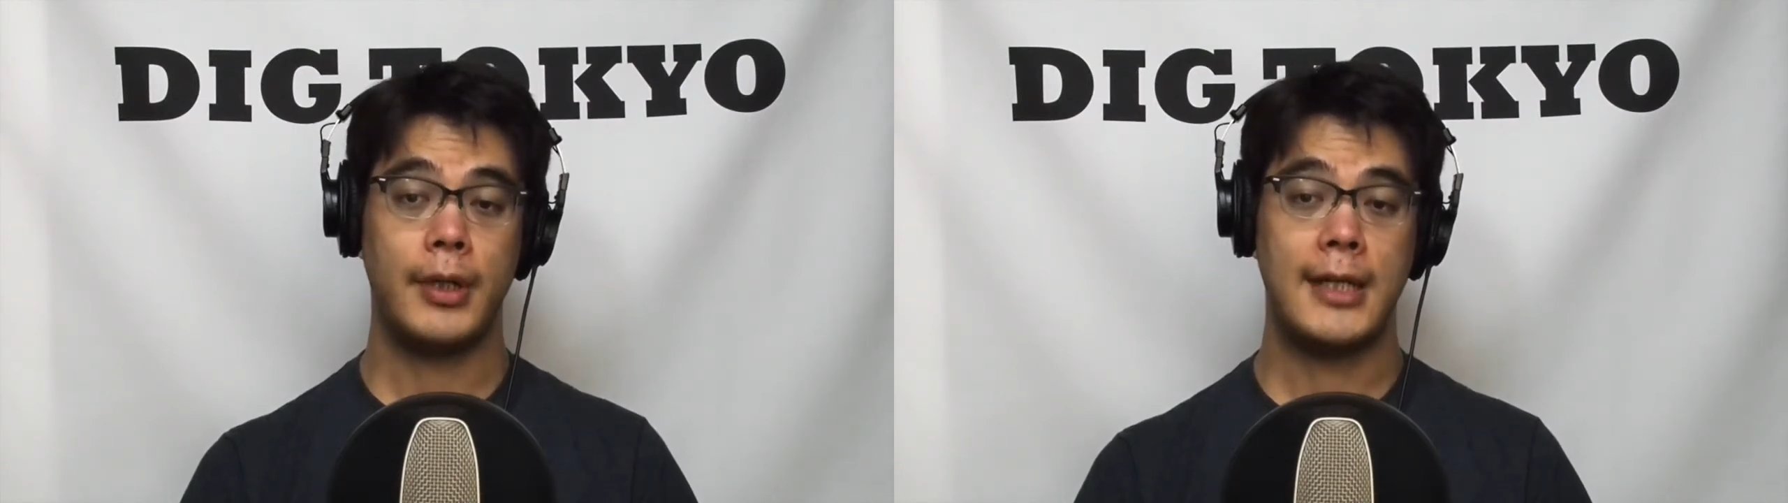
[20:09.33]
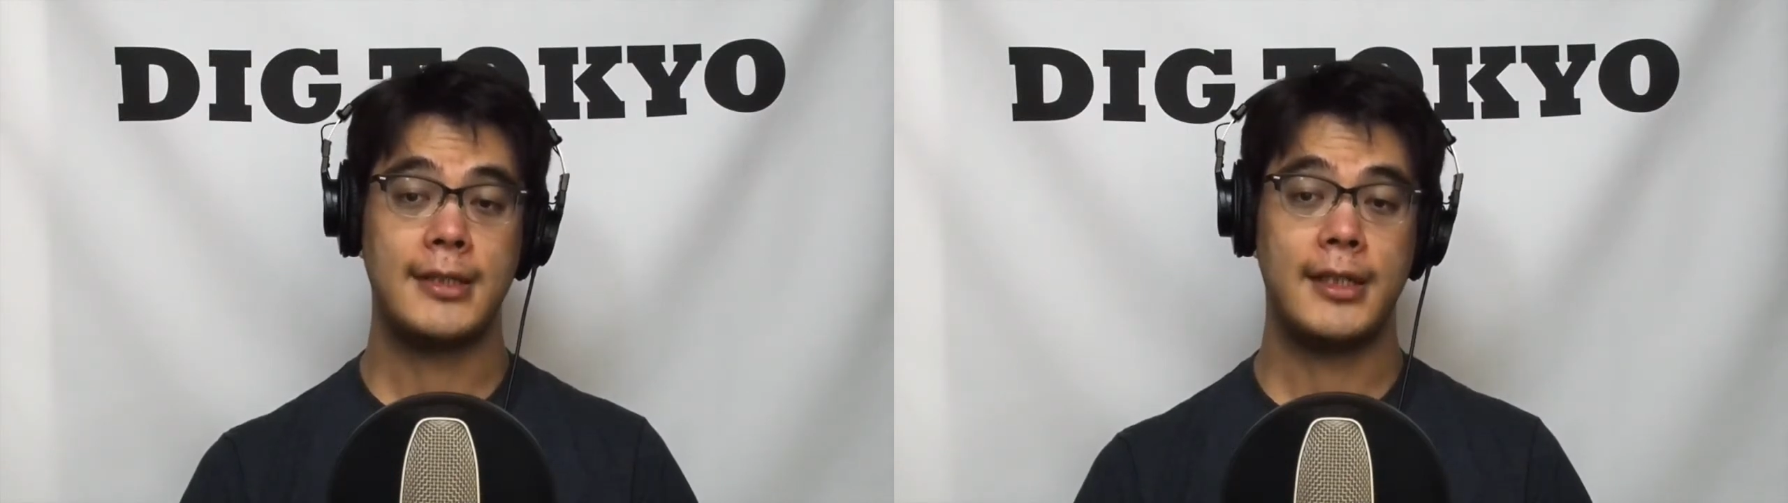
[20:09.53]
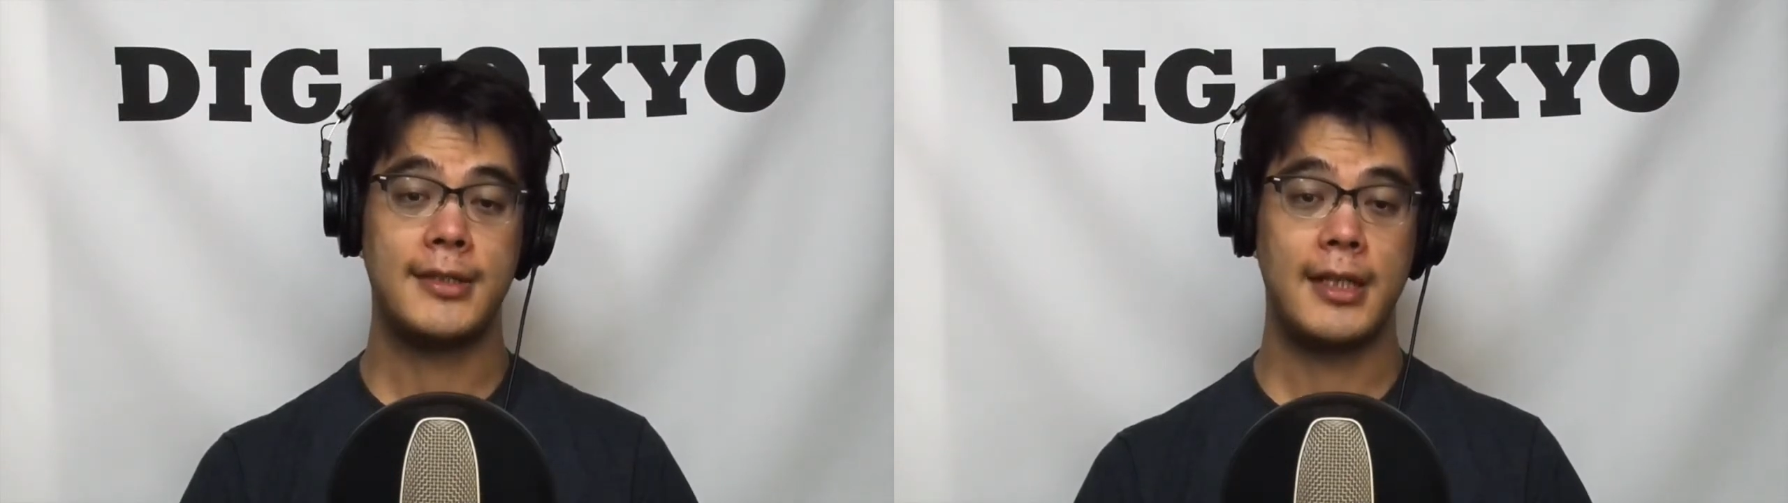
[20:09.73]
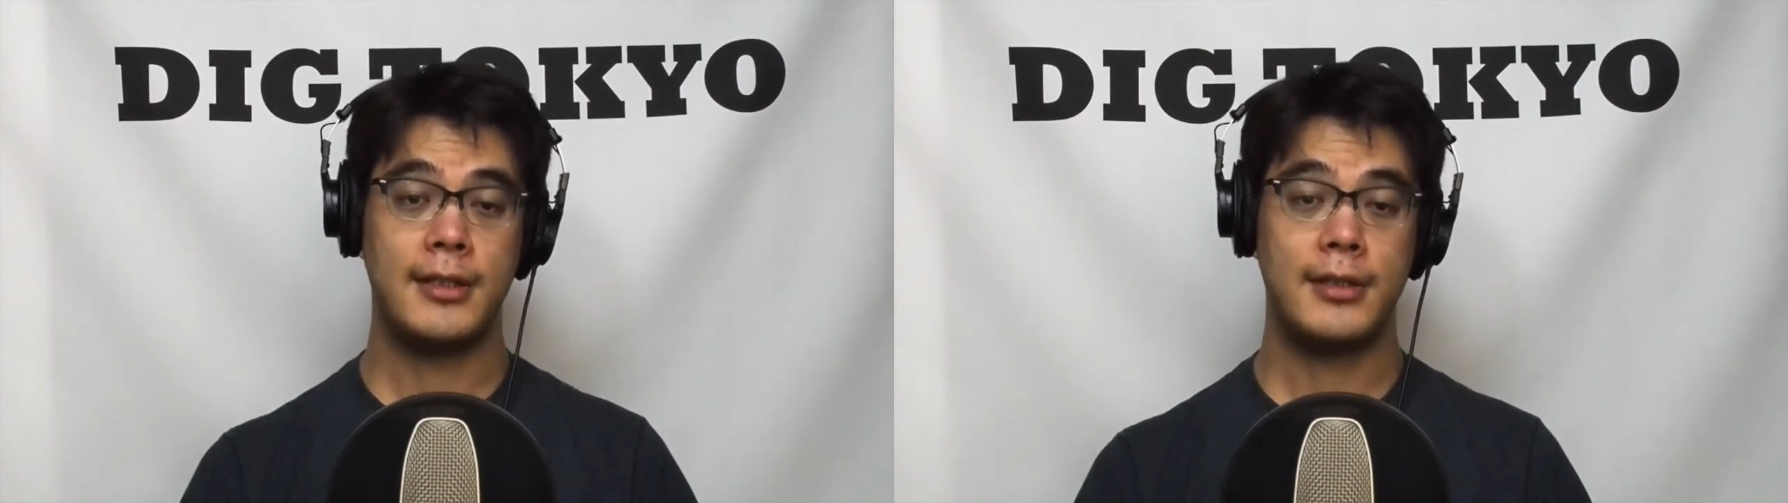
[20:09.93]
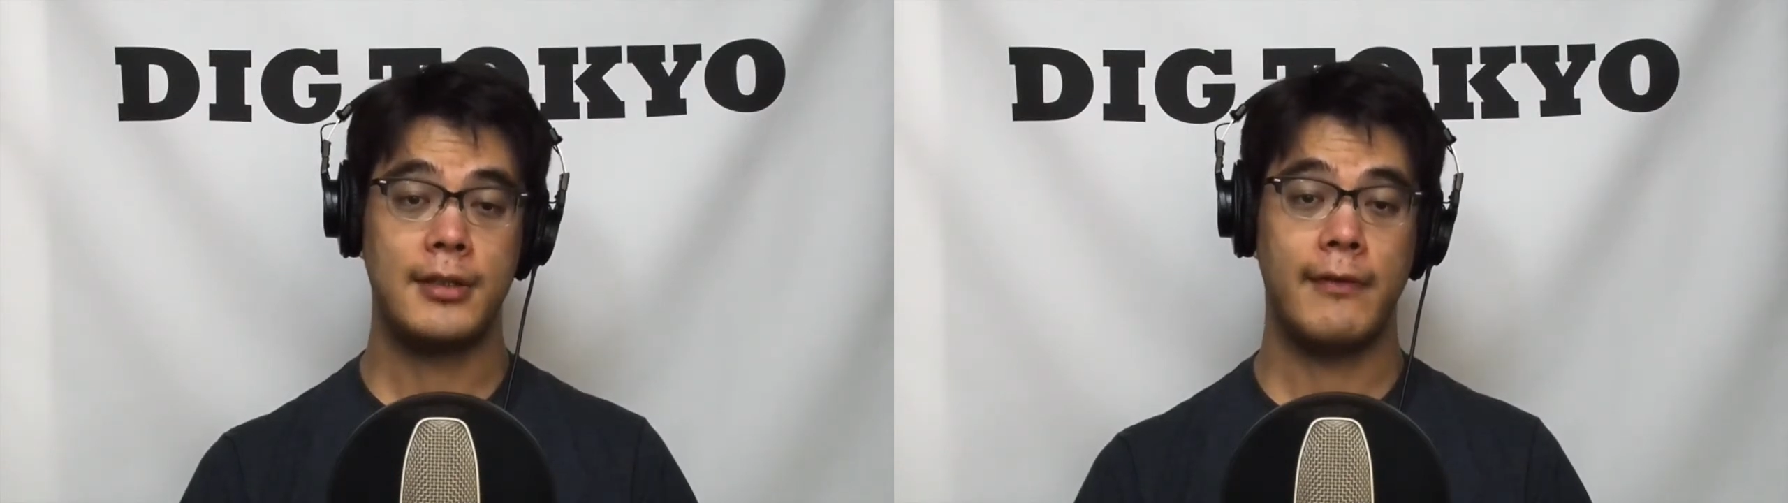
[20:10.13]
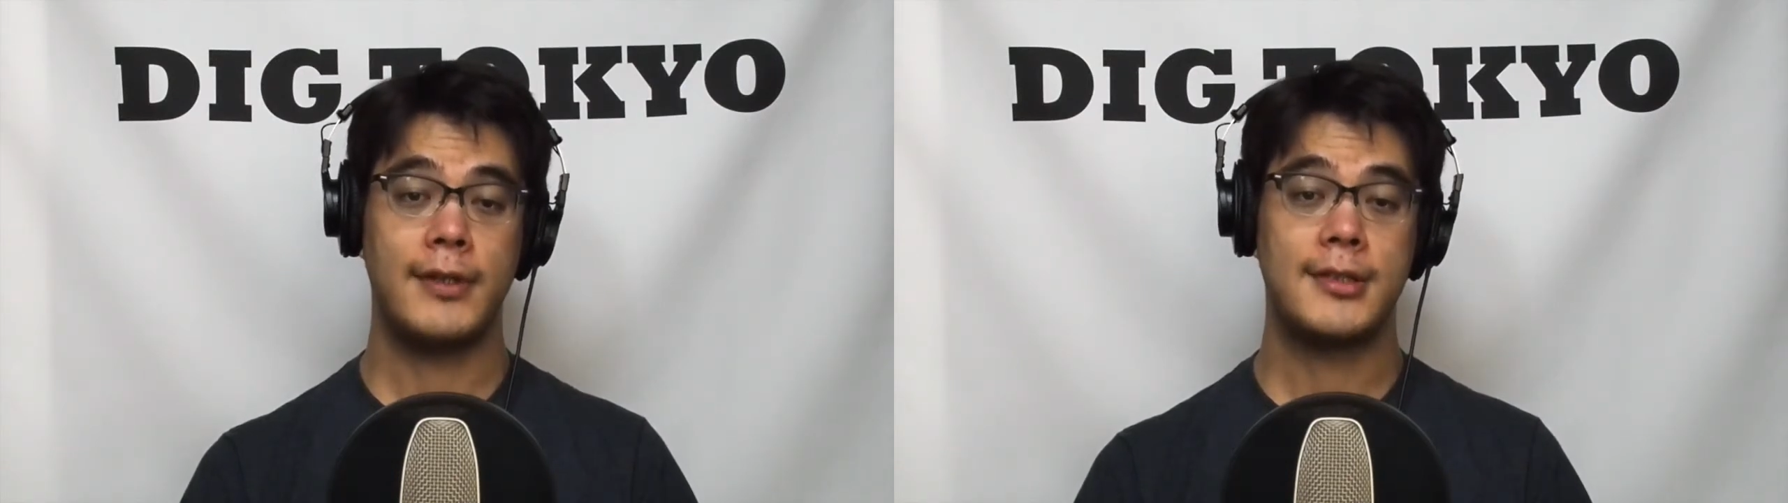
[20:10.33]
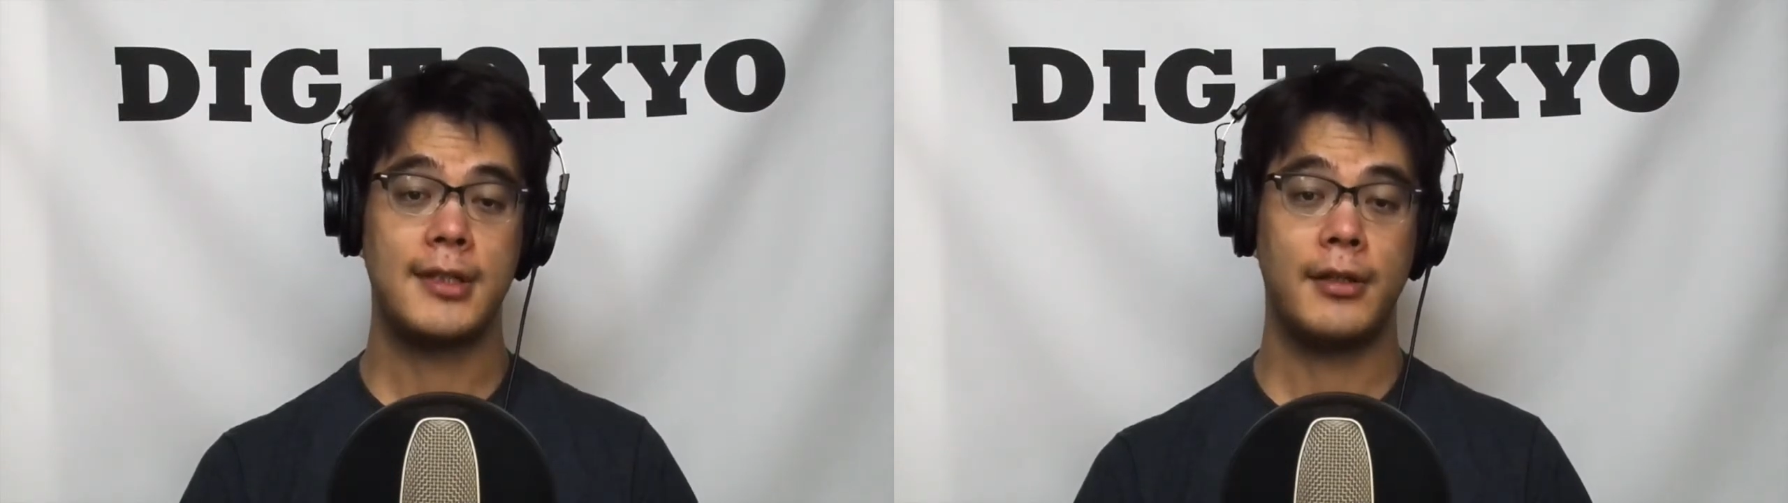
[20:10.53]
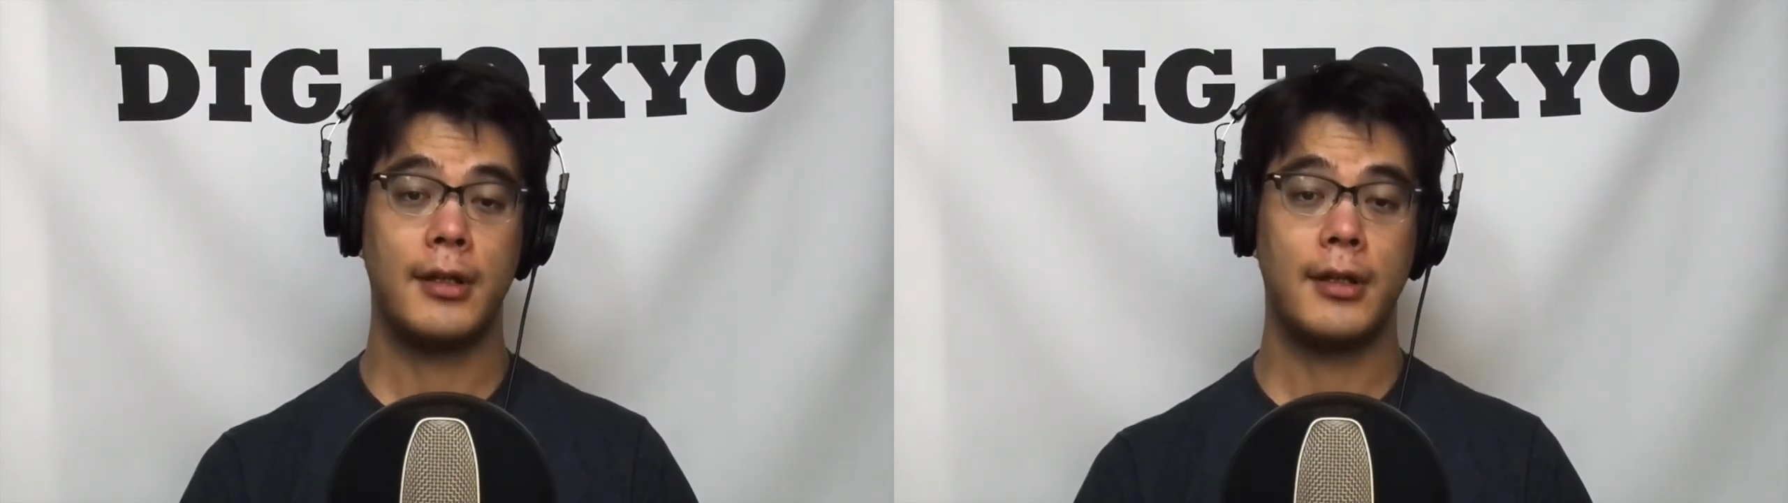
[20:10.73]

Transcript: as a descendant of the sun